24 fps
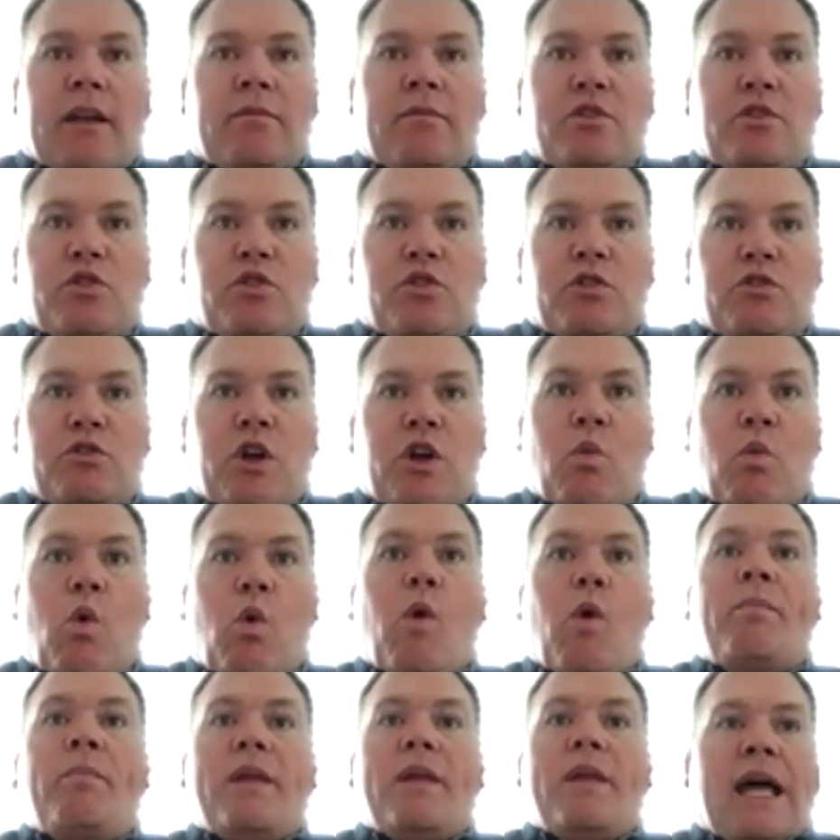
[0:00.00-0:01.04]
so that there
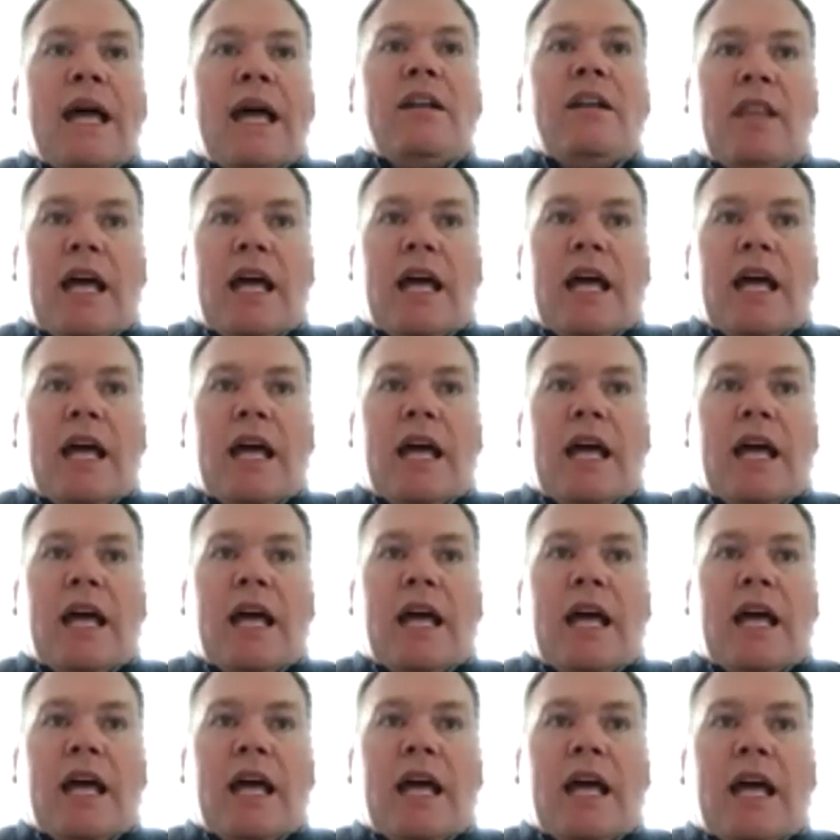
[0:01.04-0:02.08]
won't be
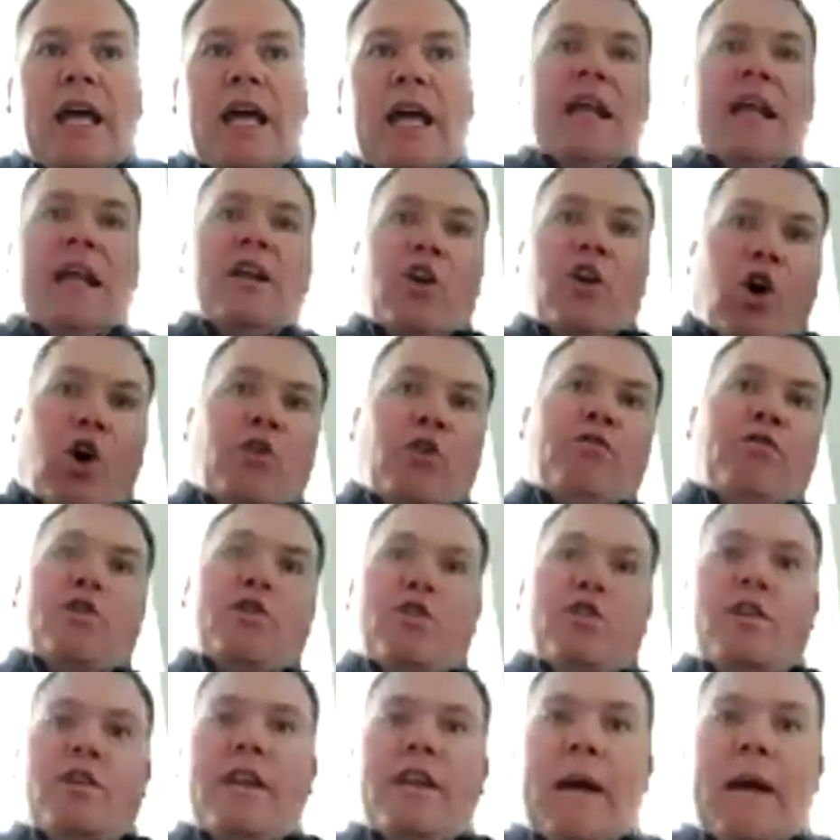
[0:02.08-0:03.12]
that gulf in
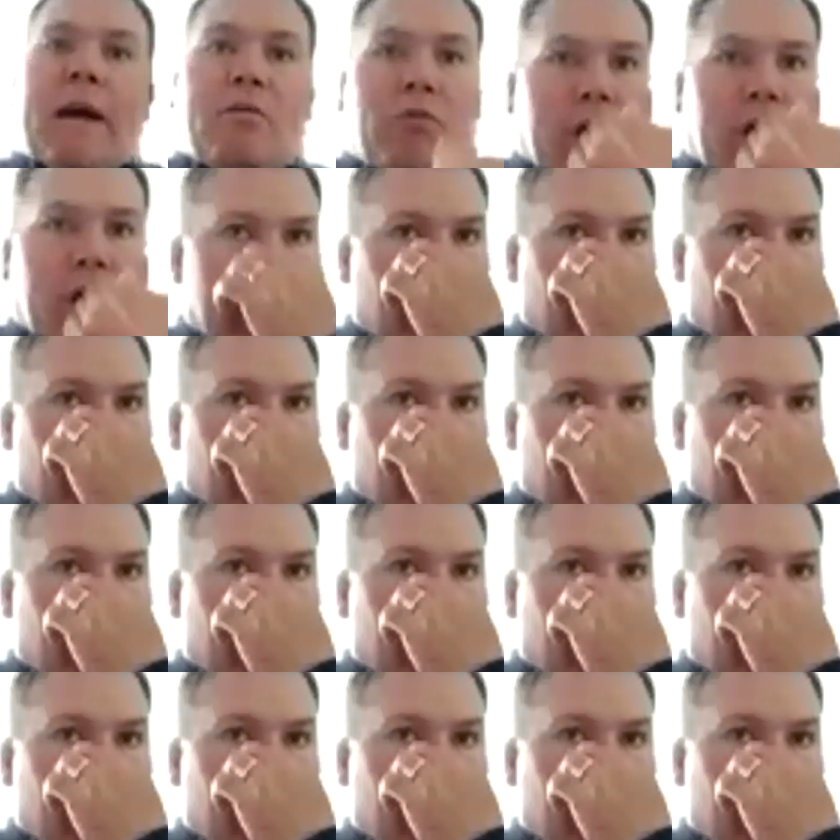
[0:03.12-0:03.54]
your depth, right?